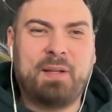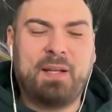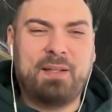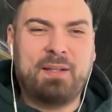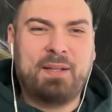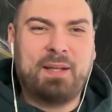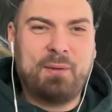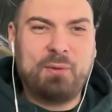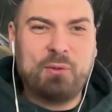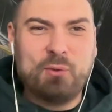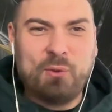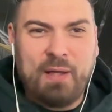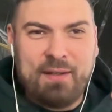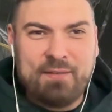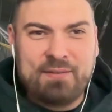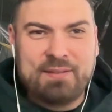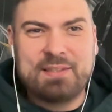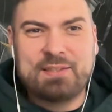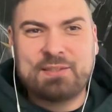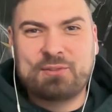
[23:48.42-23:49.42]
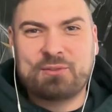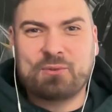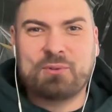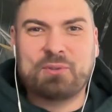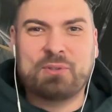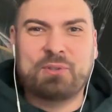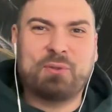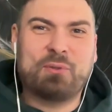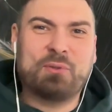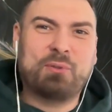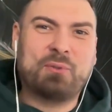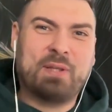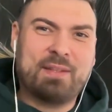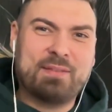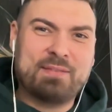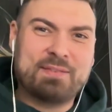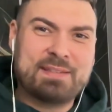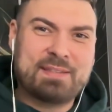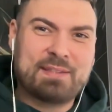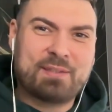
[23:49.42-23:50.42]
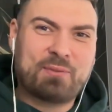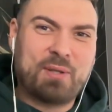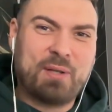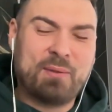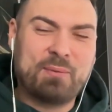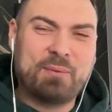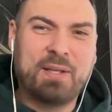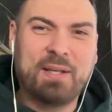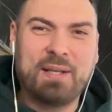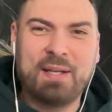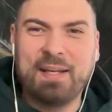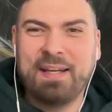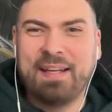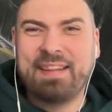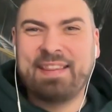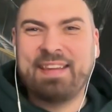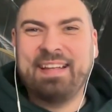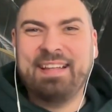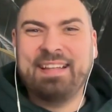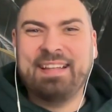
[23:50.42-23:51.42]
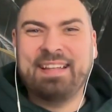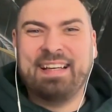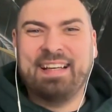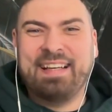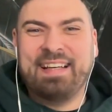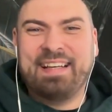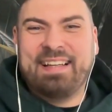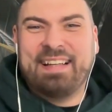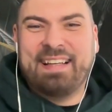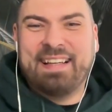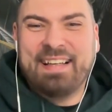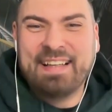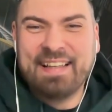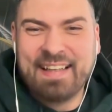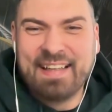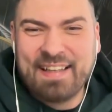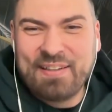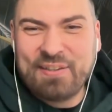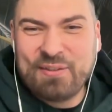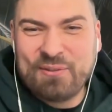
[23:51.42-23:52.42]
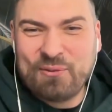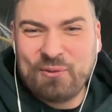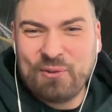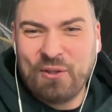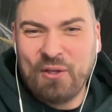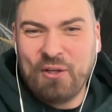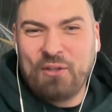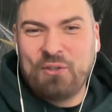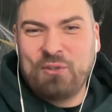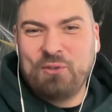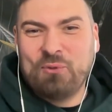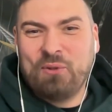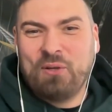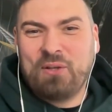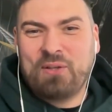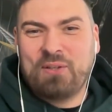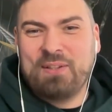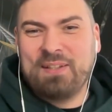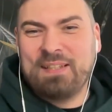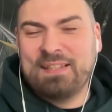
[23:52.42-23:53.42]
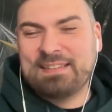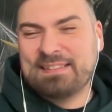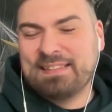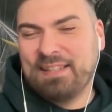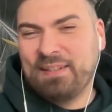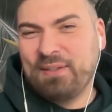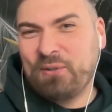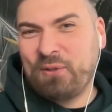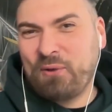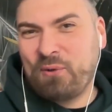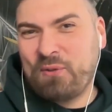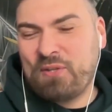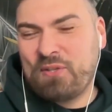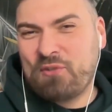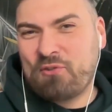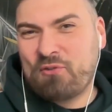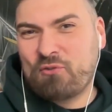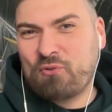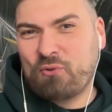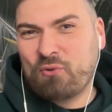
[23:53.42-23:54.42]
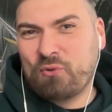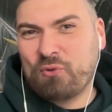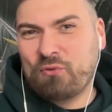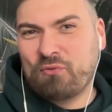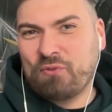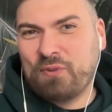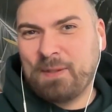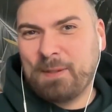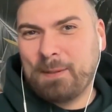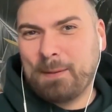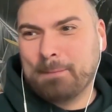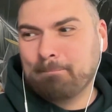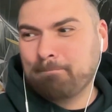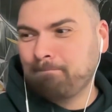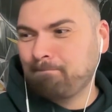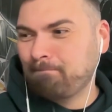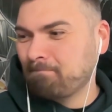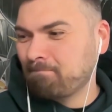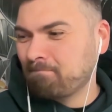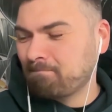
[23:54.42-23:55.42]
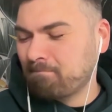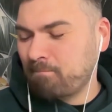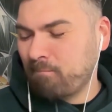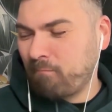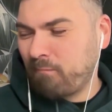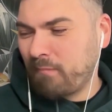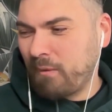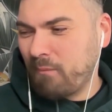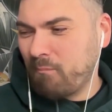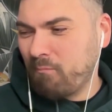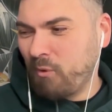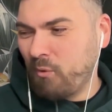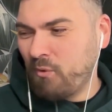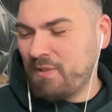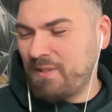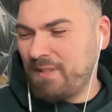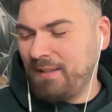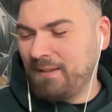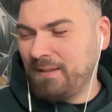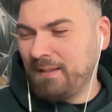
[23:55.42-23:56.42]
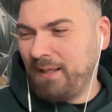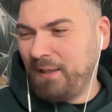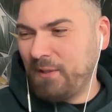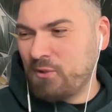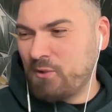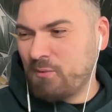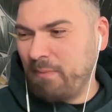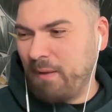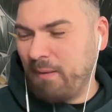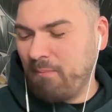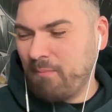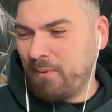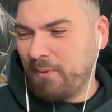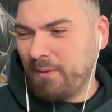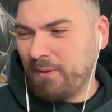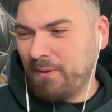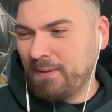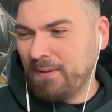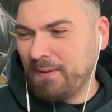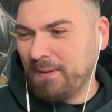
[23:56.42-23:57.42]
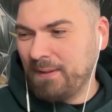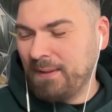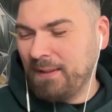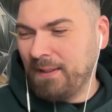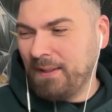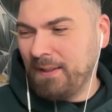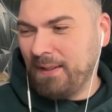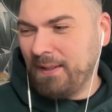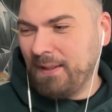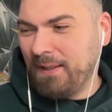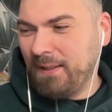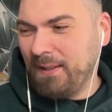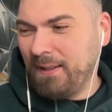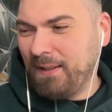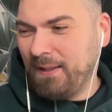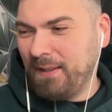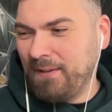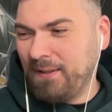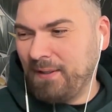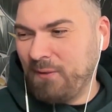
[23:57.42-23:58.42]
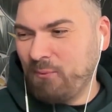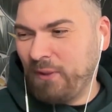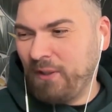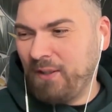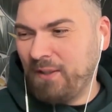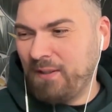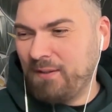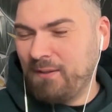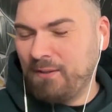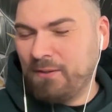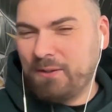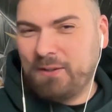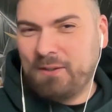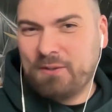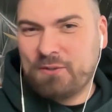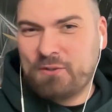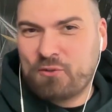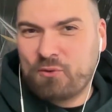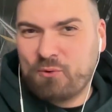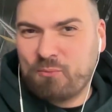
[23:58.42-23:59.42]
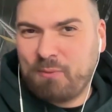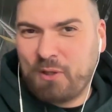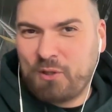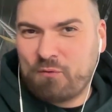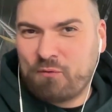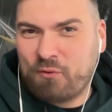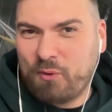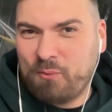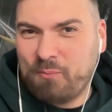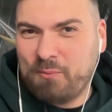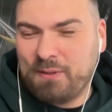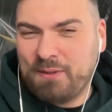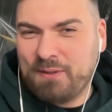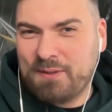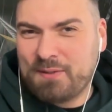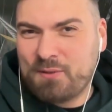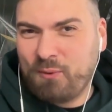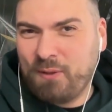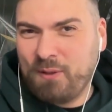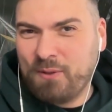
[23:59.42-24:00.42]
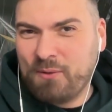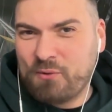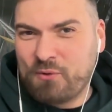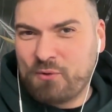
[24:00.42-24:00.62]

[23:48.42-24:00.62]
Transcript: and now you have this sword or you have this crown, then you you are, let's say, this sort of most engaged member, and then we can learn so much from it as well.